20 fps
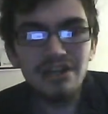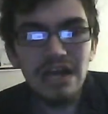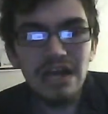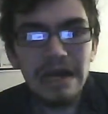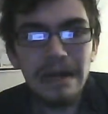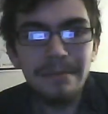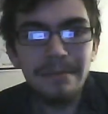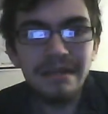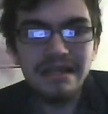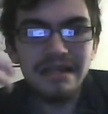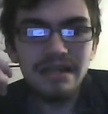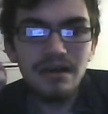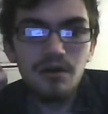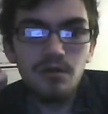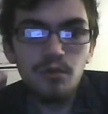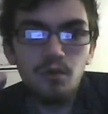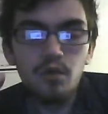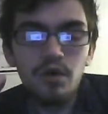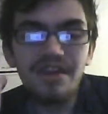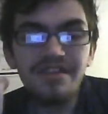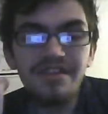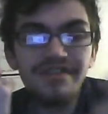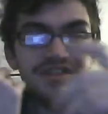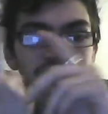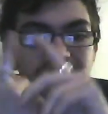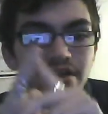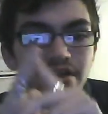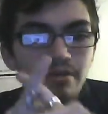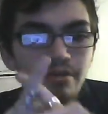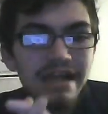I mean, one
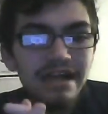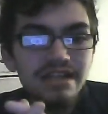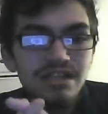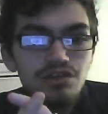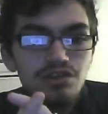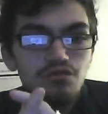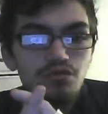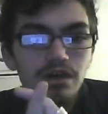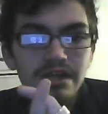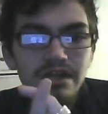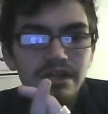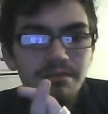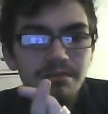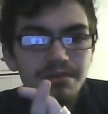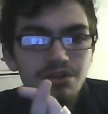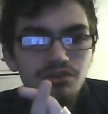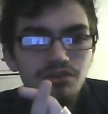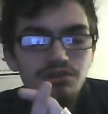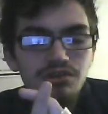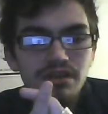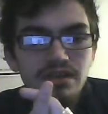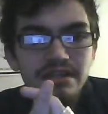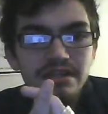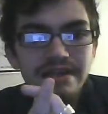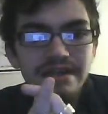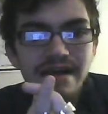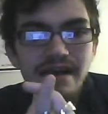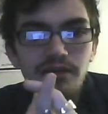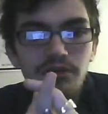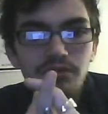thing you can't do on a computer
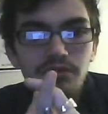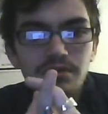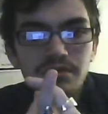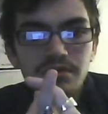now